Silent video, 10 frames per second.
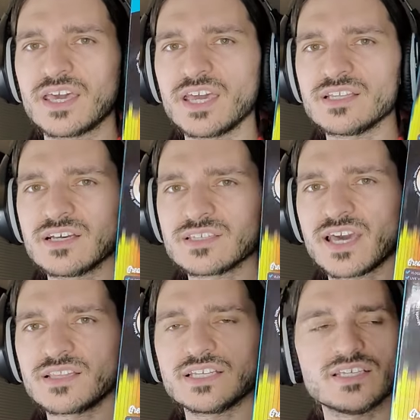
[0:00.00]
It does
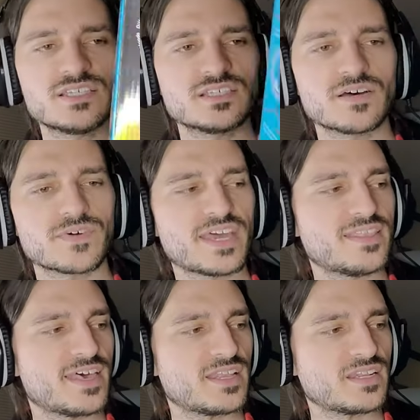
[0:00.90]
LED stuff.
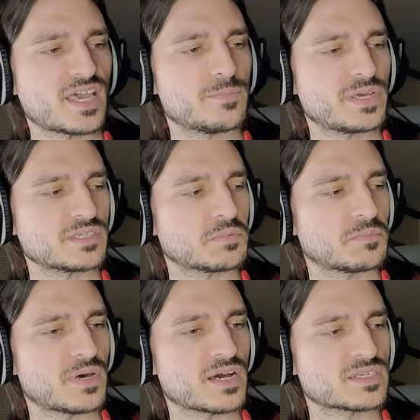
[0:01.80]
And then I picked up the
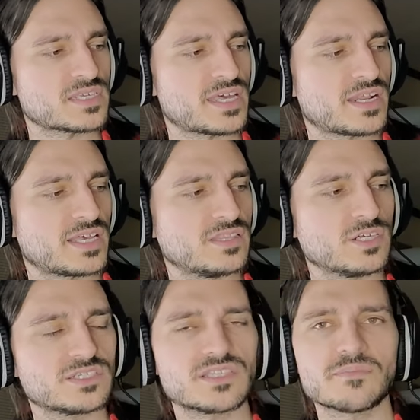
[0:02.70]
box and I
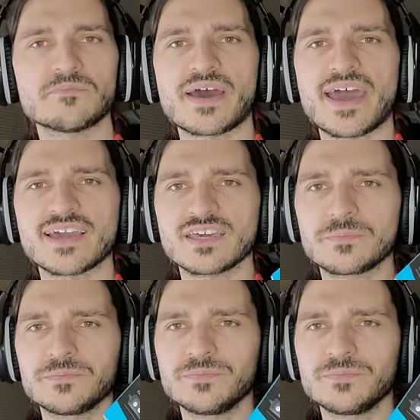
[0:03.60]
looked at the back.